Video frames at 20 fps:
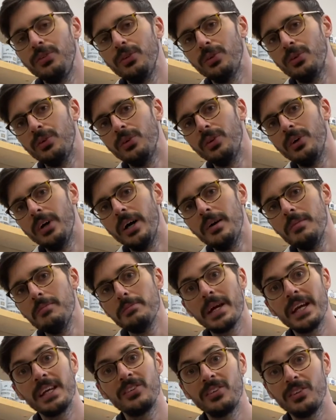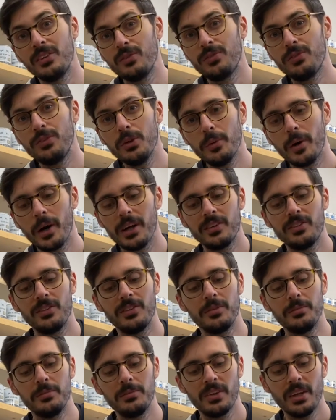you're painting a few
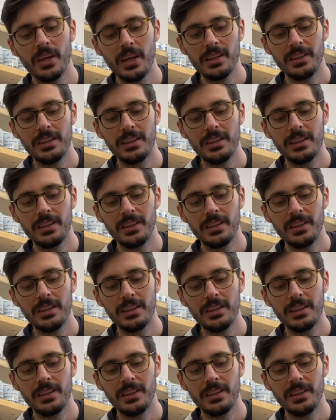items,